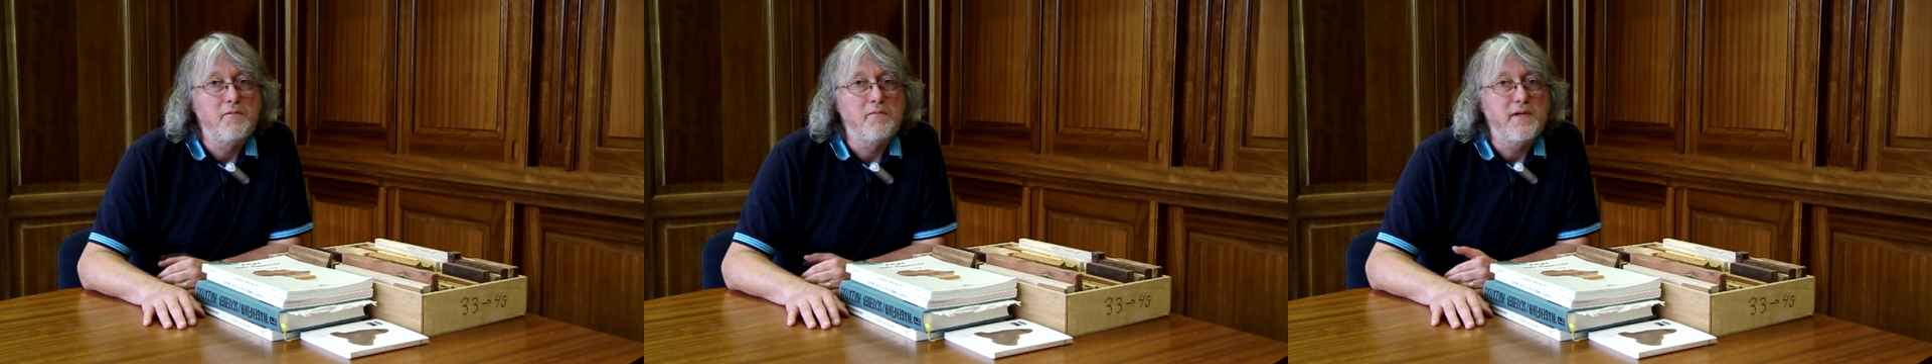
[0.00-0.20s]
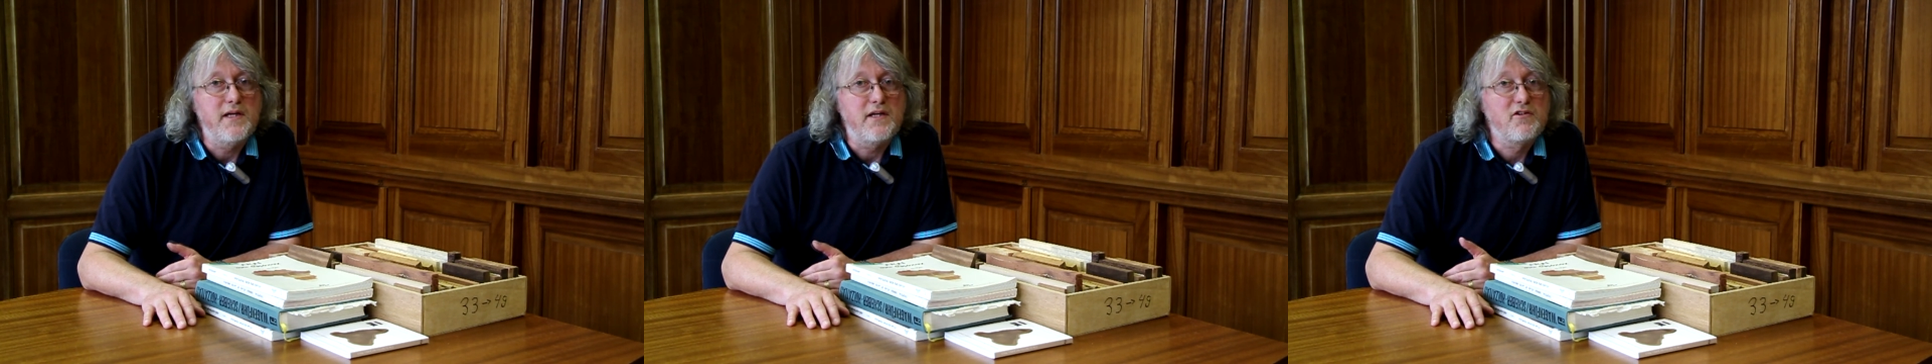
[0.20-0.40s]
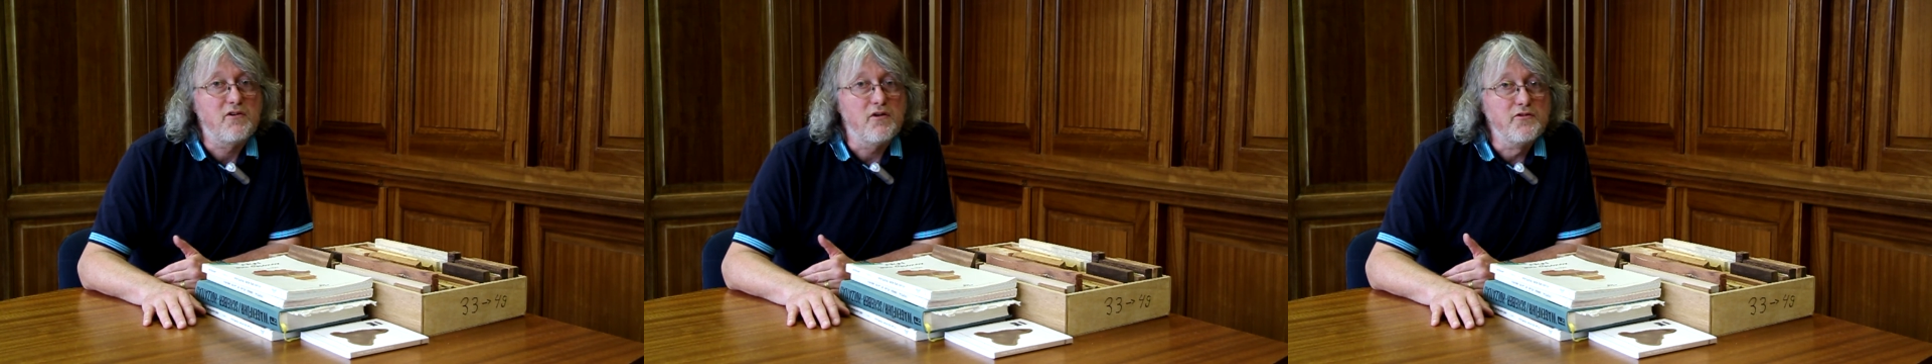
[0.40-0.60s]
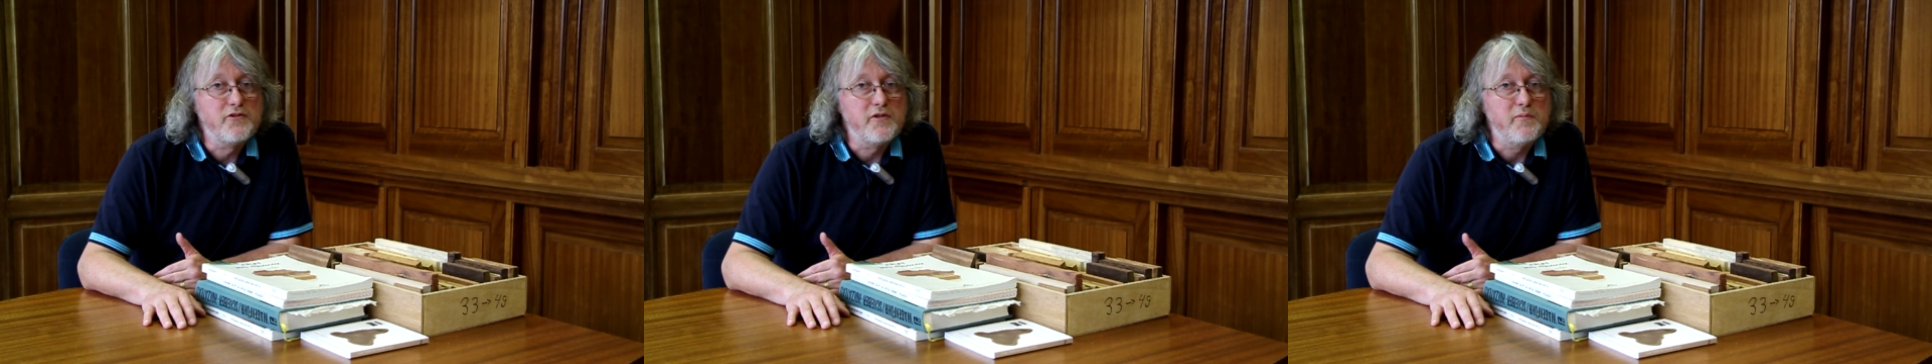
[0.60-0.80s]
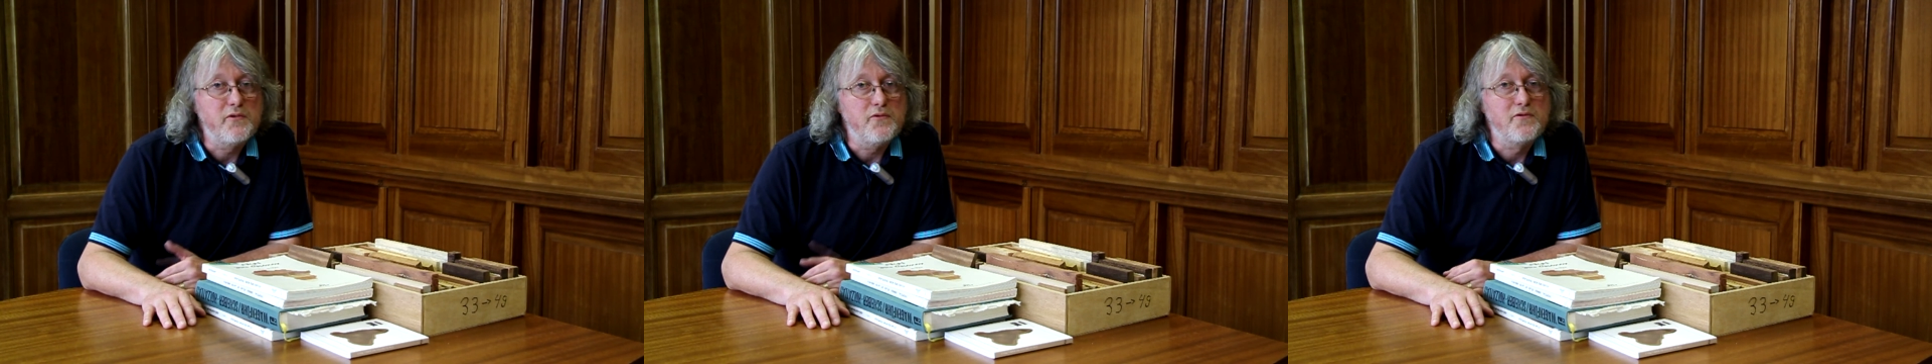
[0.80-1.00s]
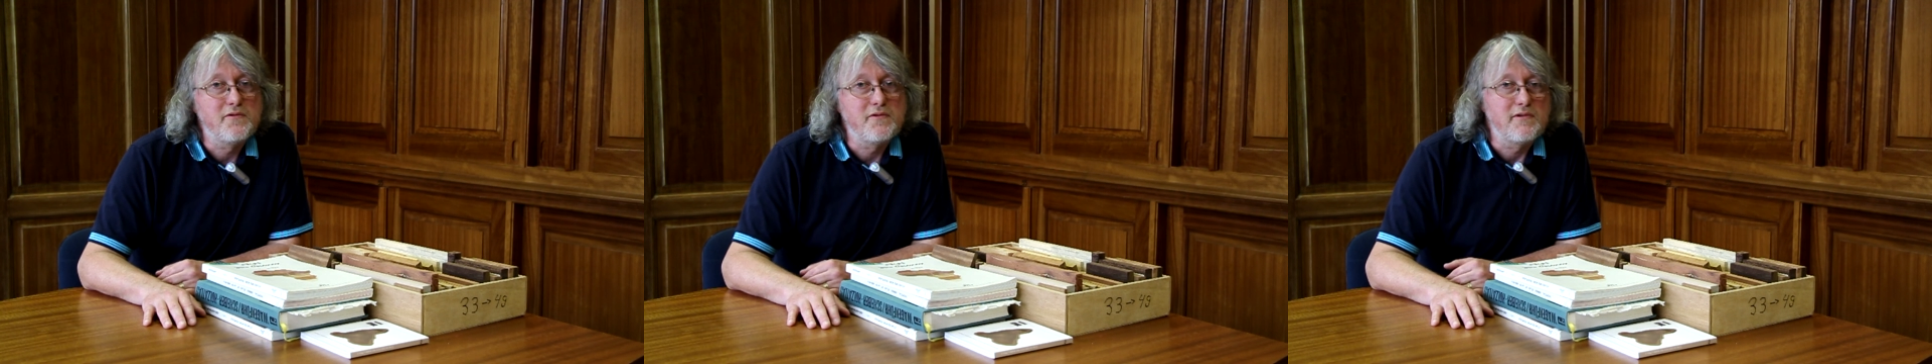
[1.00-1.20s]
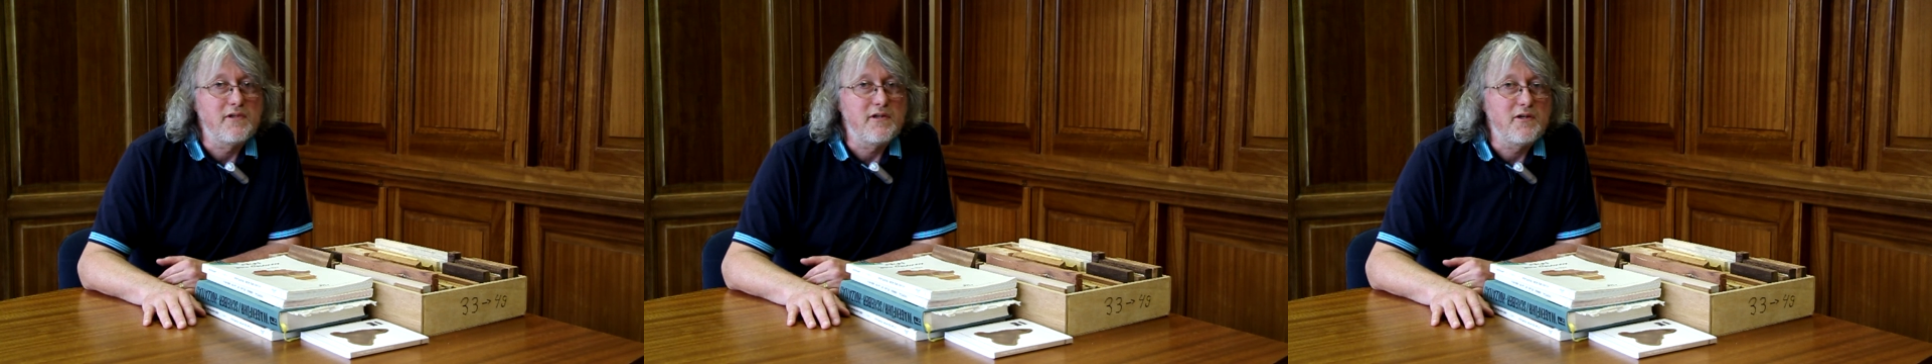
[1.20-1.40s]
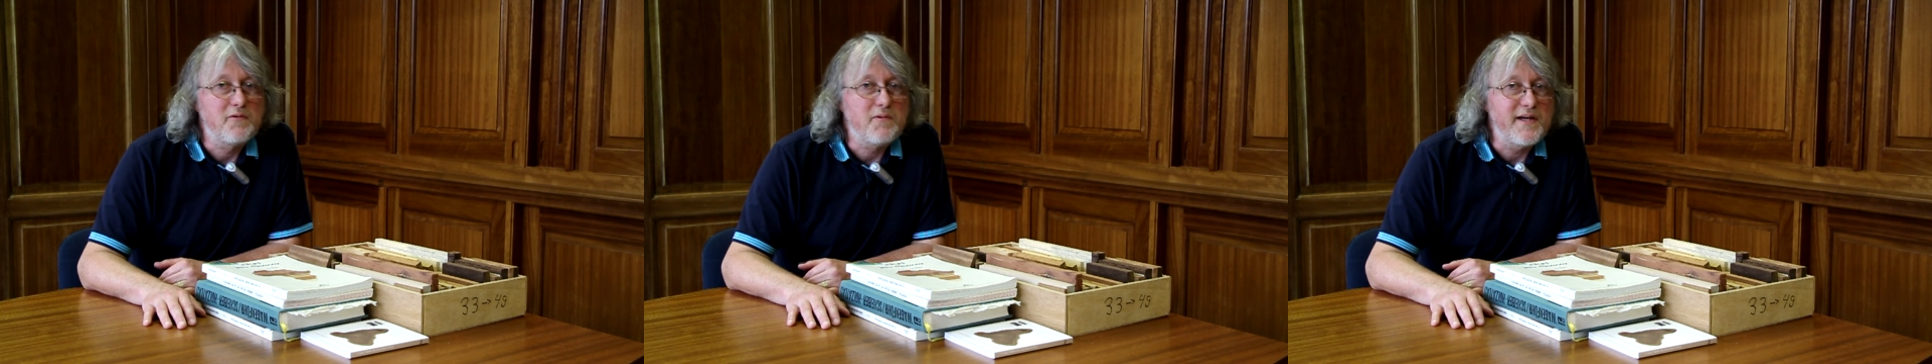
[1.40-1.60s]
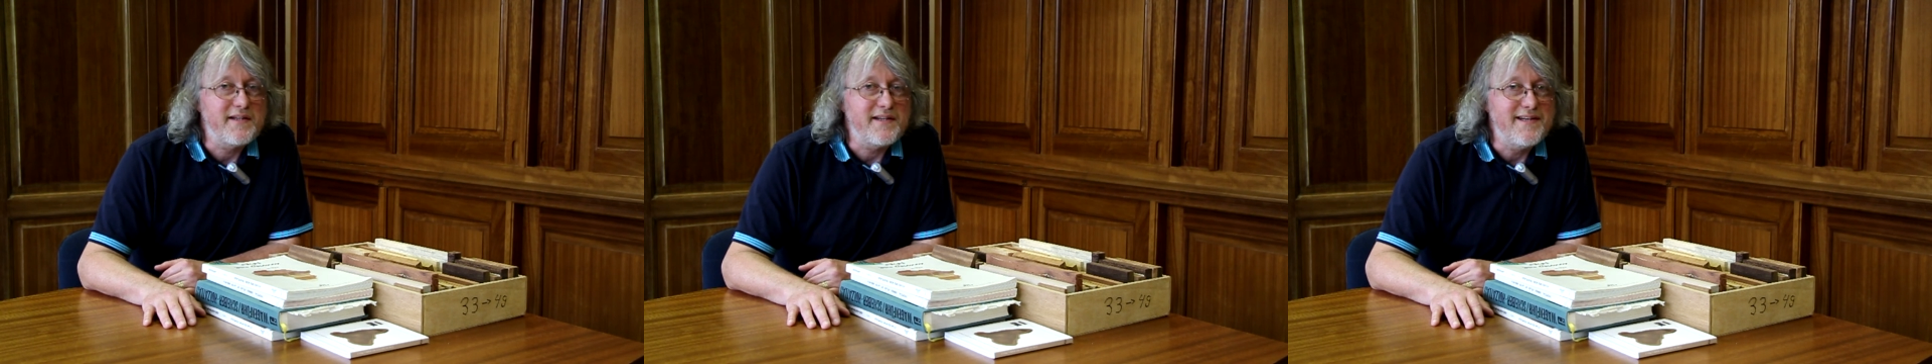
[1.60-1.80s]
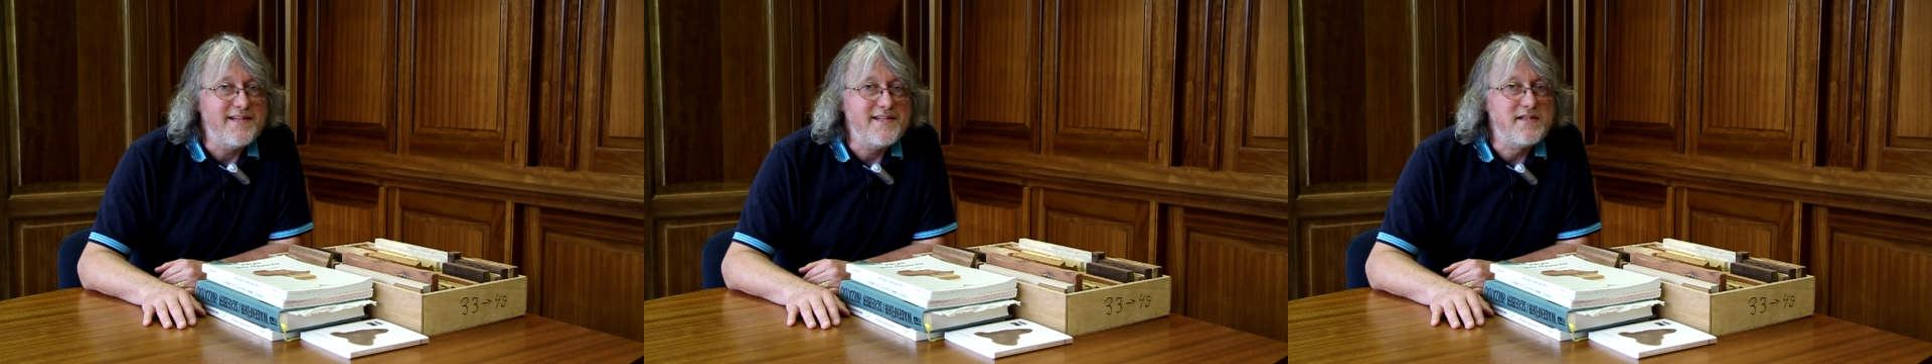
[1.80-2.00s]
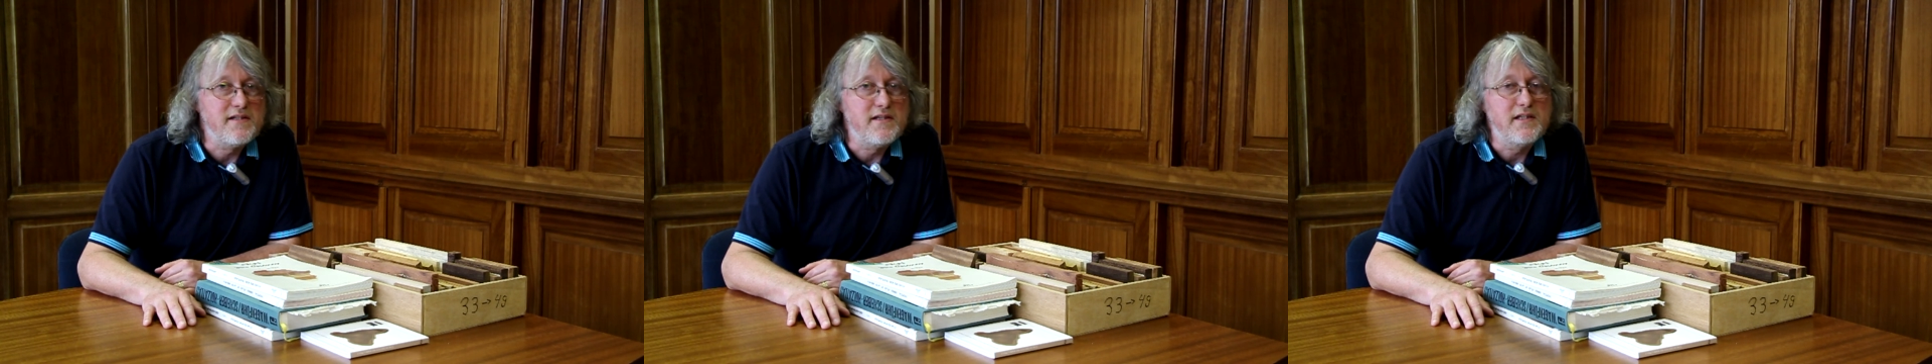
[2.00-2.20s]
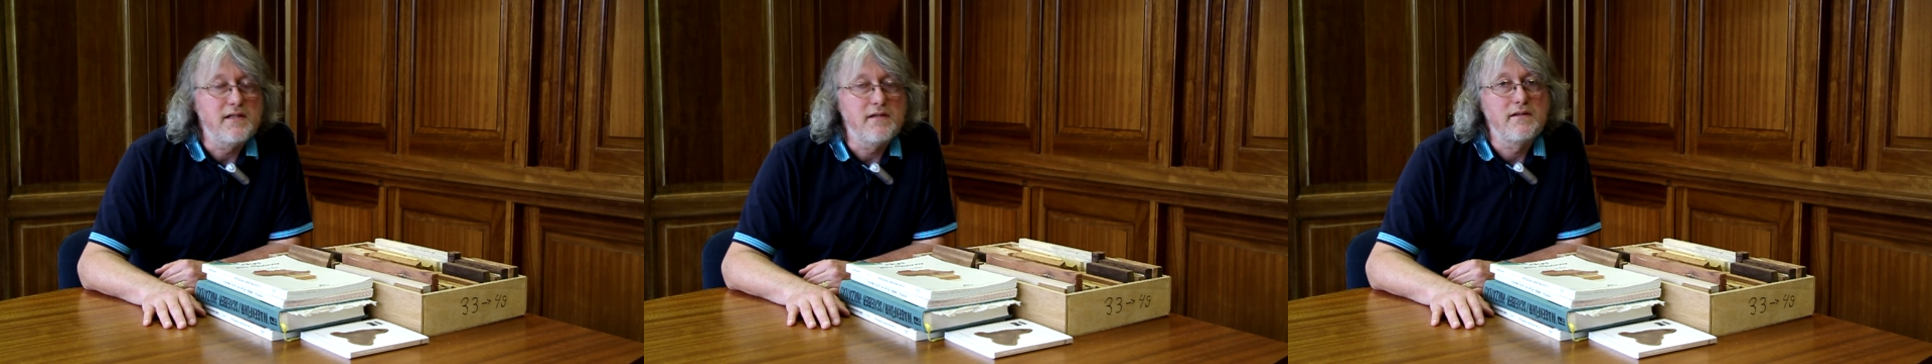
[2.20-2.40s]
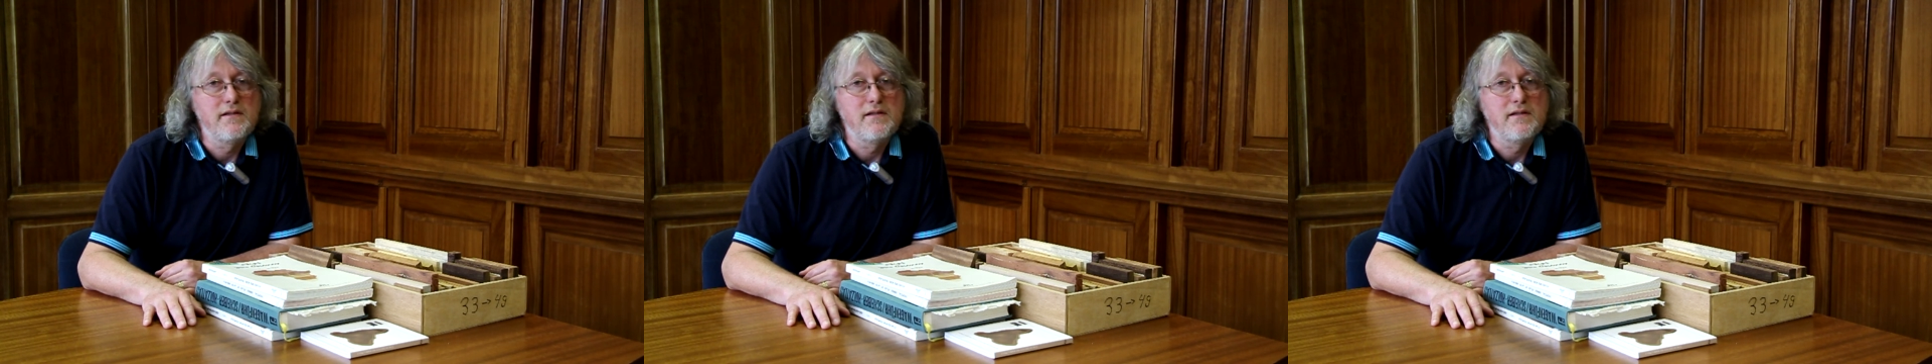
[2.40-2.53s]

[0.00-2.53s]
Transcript: we contribute quite easily